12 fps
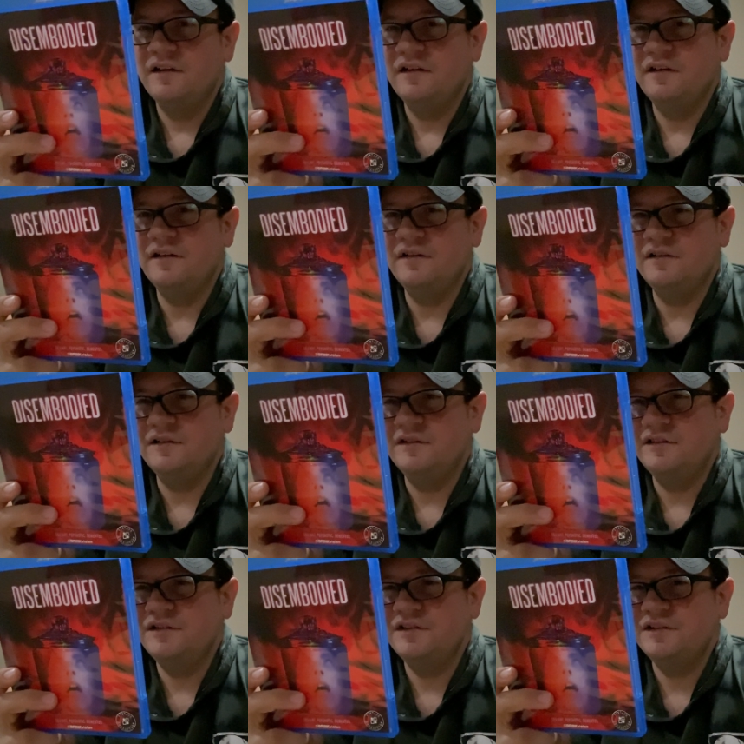Uh,
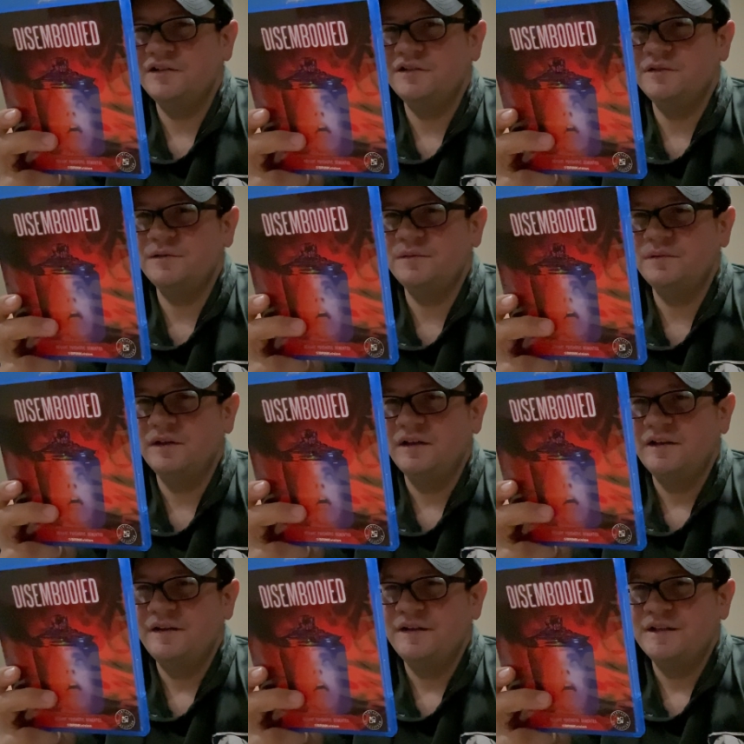
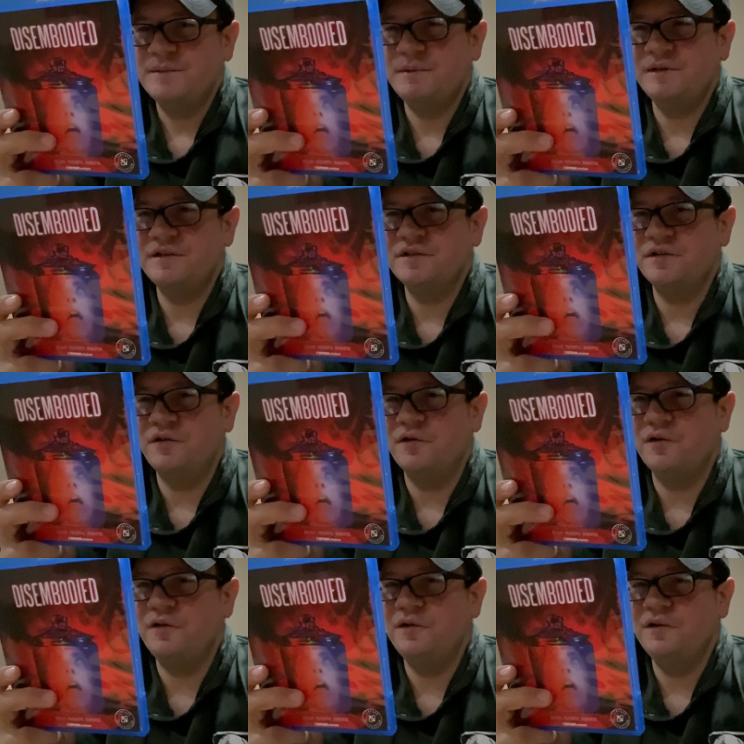it's about this
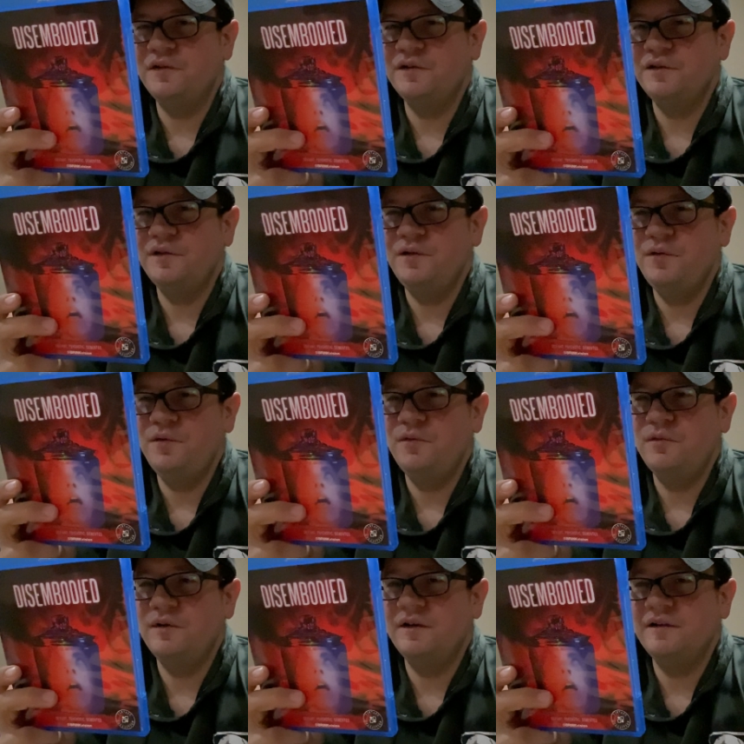girl
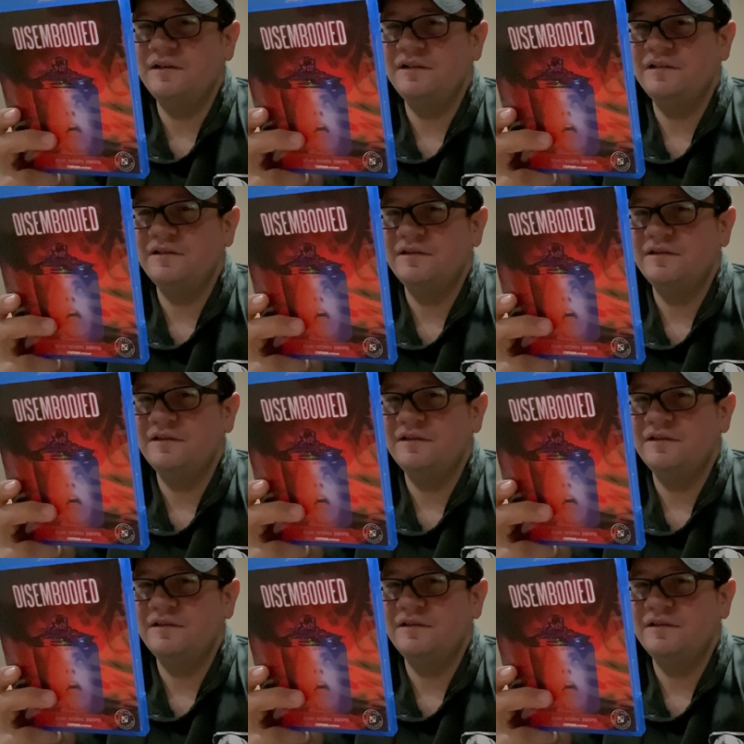who uh,